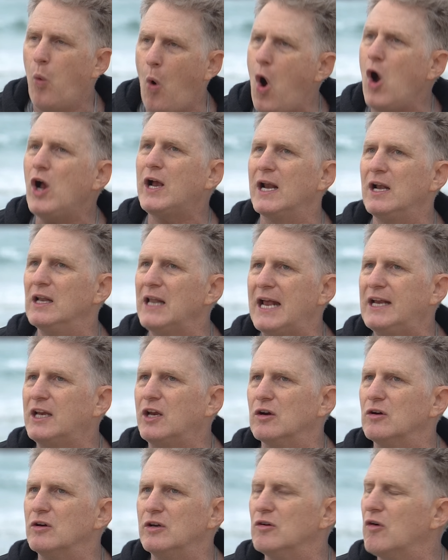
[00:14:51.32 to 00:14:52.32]
walking like
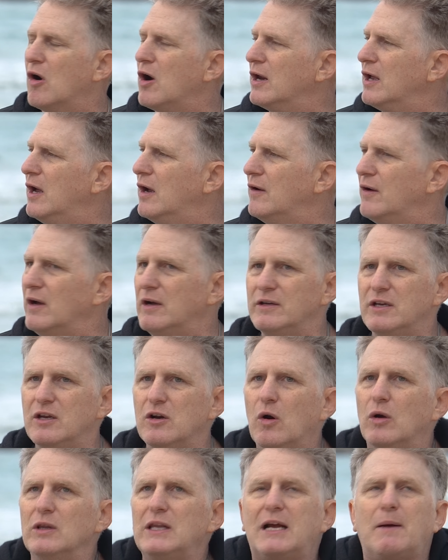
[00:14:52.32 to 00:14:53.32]
you're
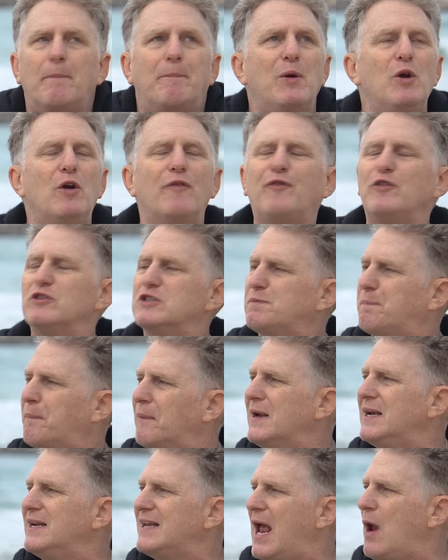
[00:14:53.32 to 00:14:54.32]
on like a beautiful
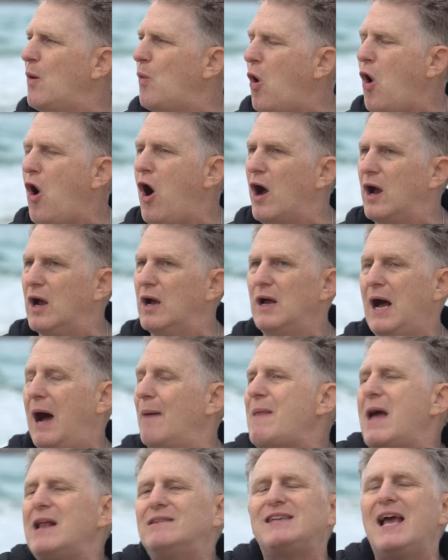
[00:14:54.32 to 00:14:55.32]
spring day walk.
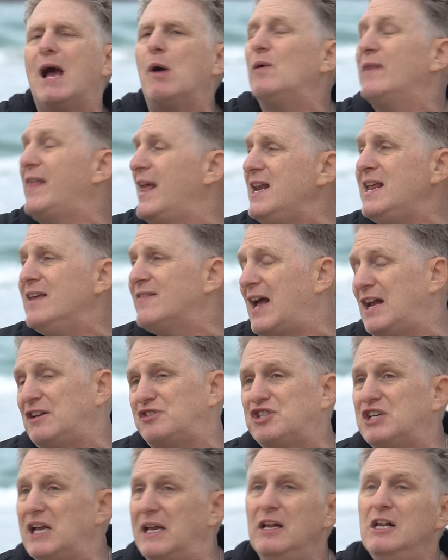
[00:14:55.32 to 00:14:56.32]
I'm not down with any of that
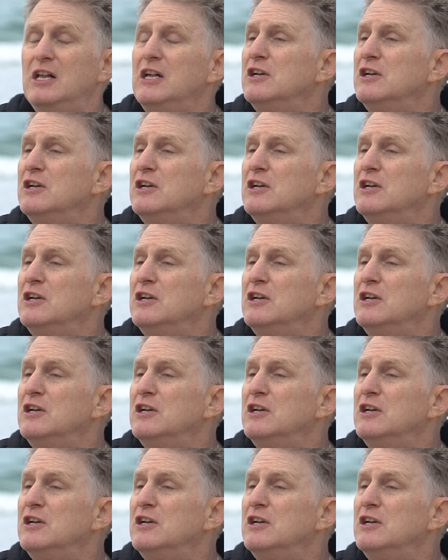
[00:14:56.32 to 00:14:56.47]
shit.